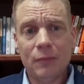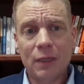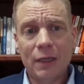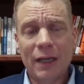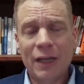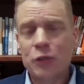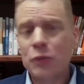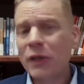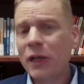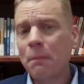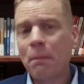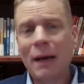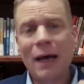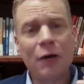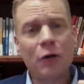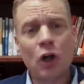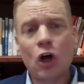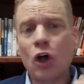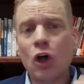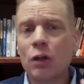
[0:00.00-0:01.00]
As we
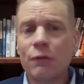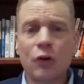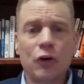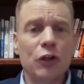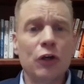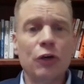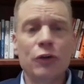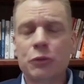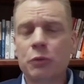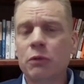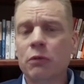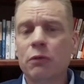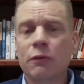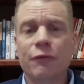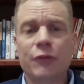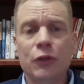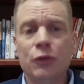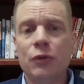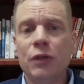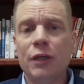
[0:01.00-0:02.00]
compiled all of our notes and we
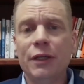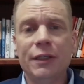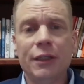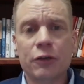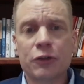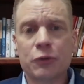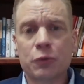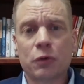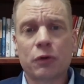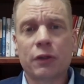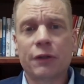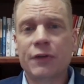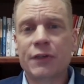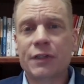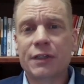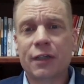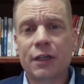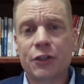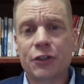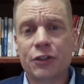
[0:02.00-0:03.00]
reviewed a year's worth of
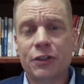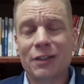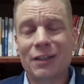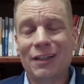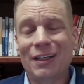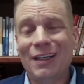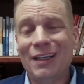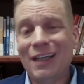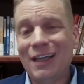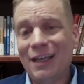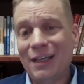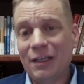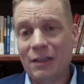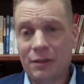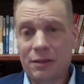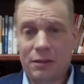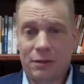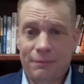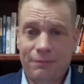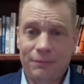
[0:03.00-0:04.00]
discussion, it hit
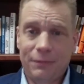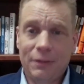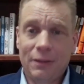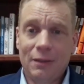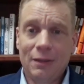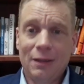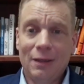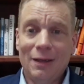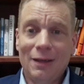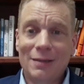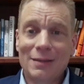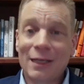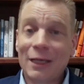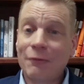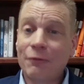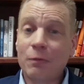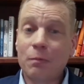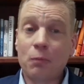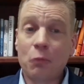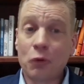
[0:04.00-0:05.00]
us.
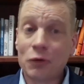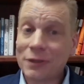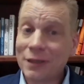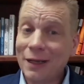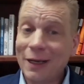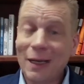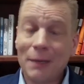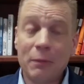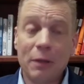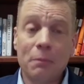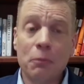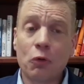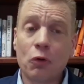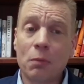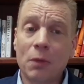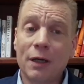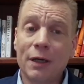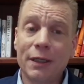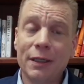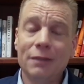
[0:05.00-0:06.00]
Aside from more time and more
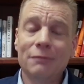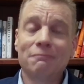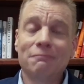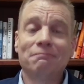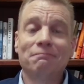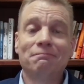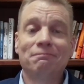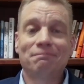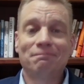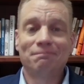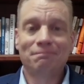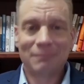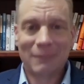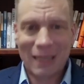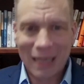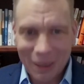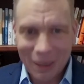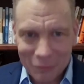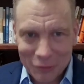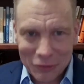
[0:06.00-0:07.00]
money,
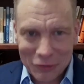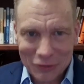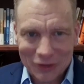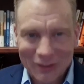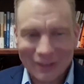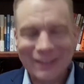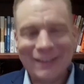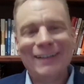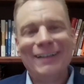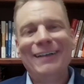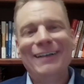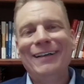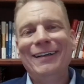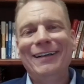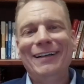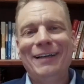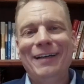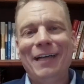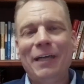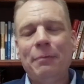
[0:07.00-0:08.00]
obviously,
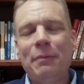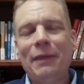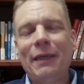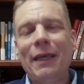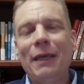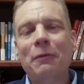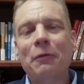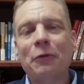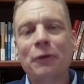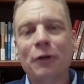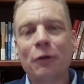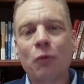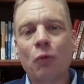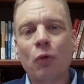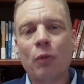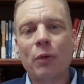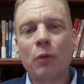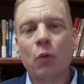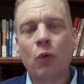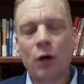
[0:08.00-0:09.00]
it became clear
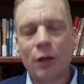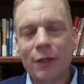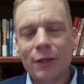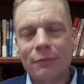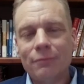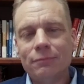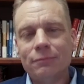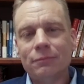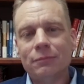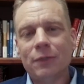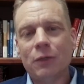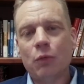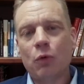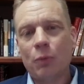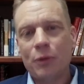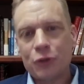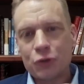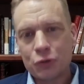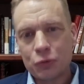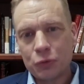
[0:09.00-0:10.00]
what we wanted and what
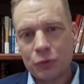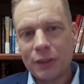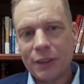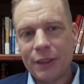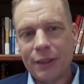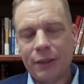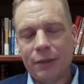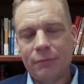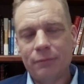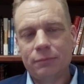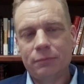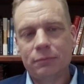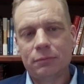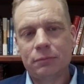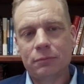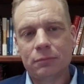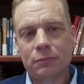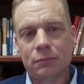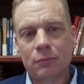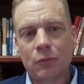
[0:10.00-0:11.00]
we truly needed.
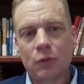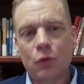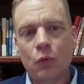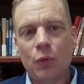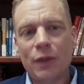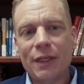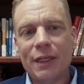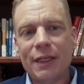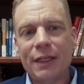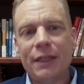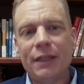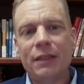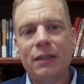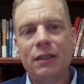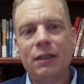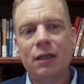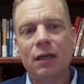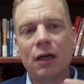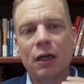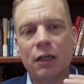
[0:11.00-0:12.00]
We
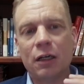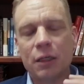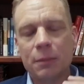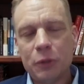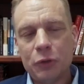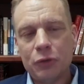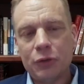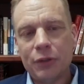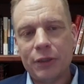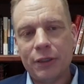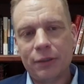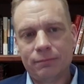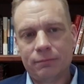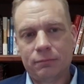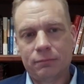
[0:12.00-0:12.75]
needed a community.